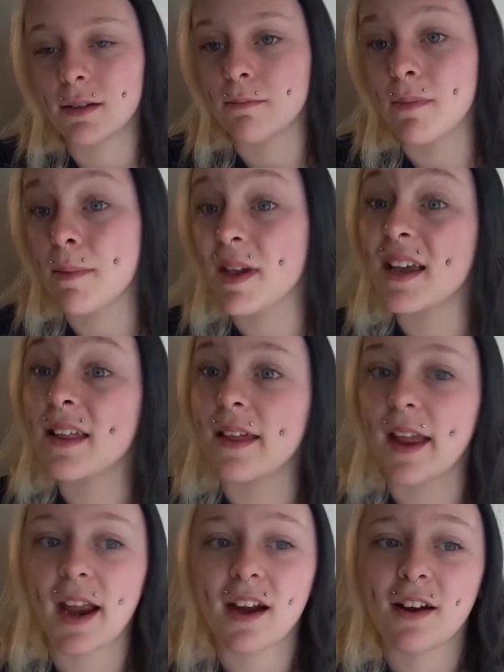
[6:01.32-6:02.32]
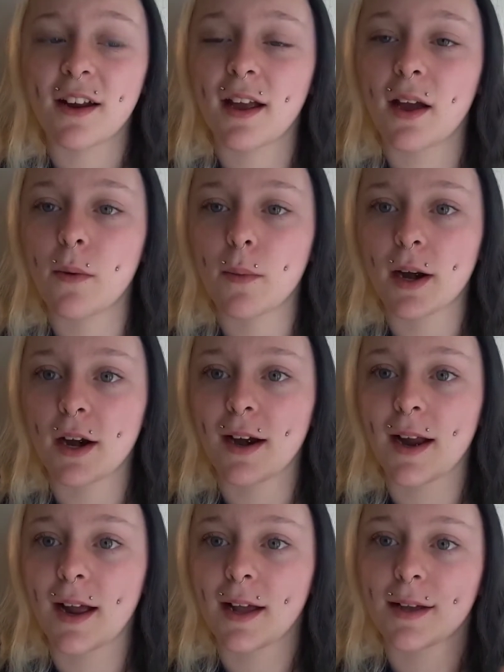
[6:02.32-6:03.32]
mimic the area,
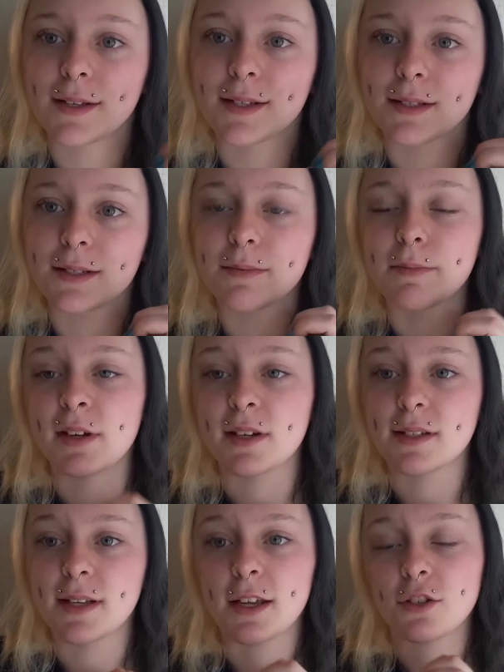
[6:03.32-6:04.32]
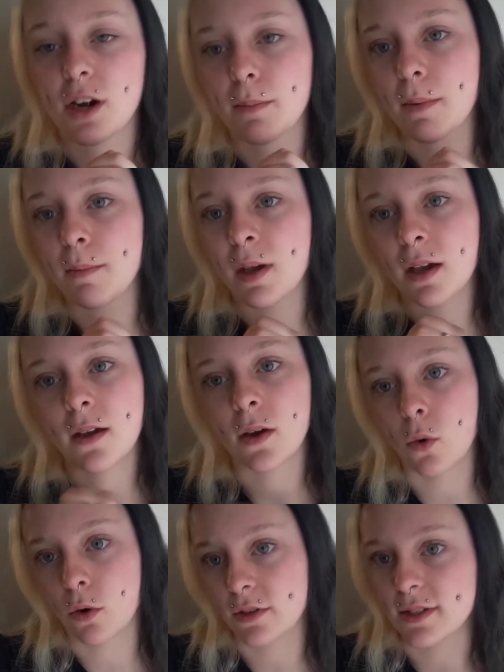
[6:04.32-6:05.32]
whereas milk snakes try to mimic
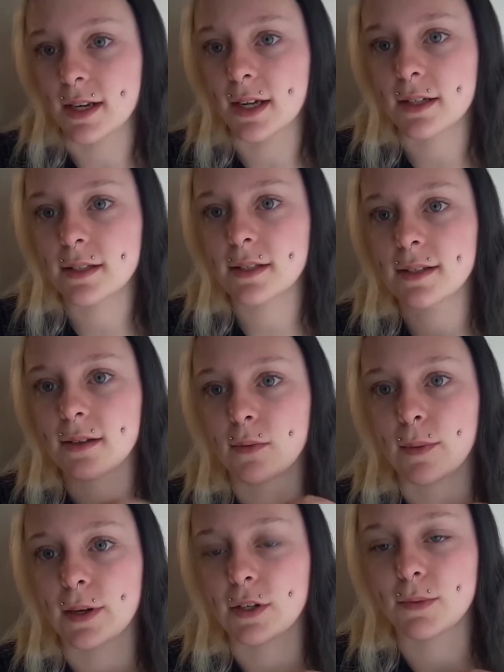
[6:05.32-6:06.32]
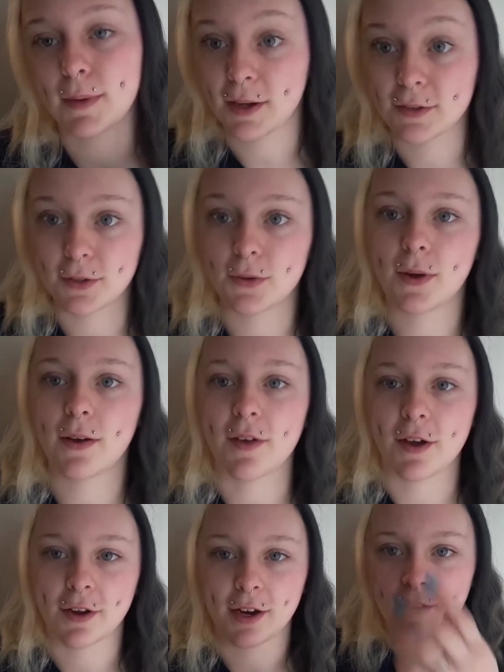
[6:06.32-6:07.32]
coral snakes, which we also do have
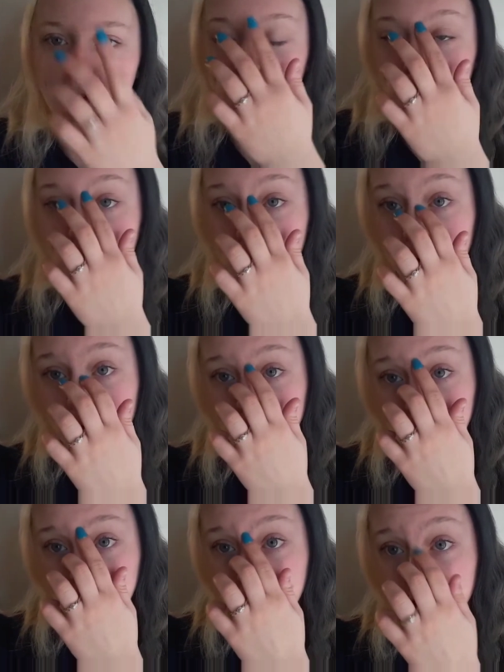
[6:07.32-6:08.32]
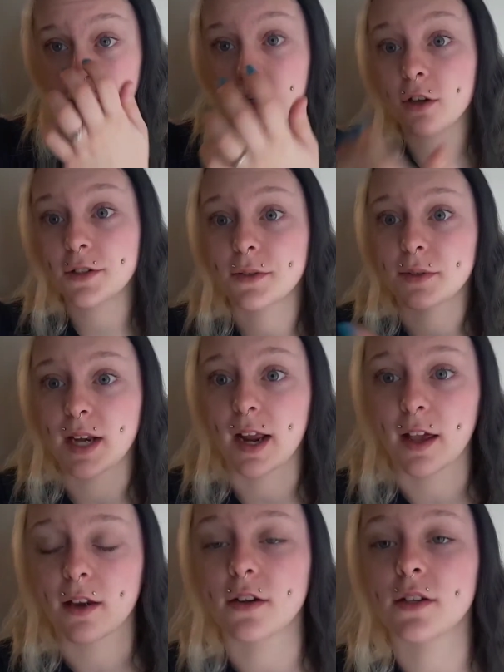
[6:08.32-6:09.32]
out here as well, which are also
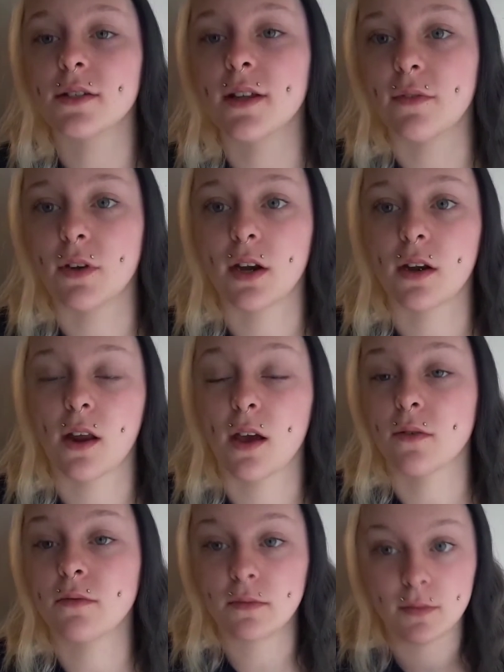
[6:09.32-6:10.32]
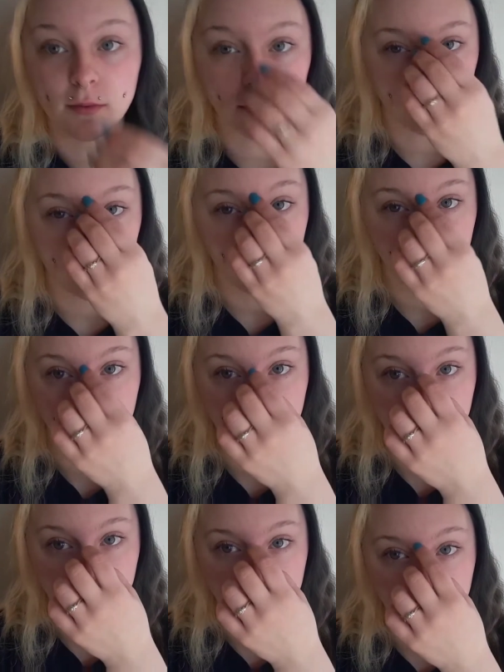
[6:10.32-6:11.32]
snake eaters, if you didn't know.
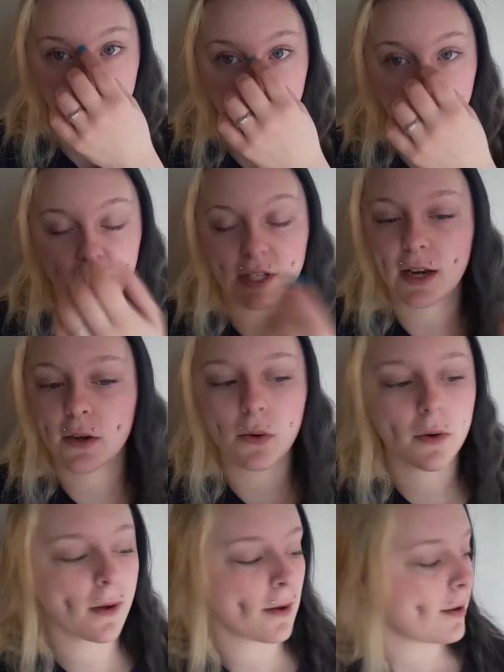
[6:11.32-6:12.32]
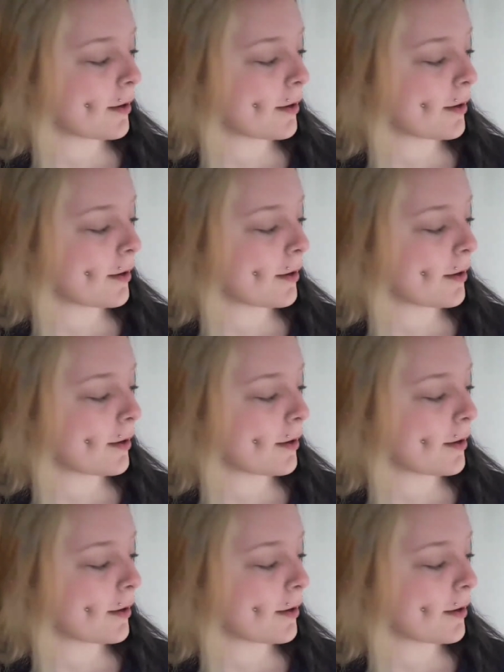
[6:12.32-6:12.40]
Which is kind of cool.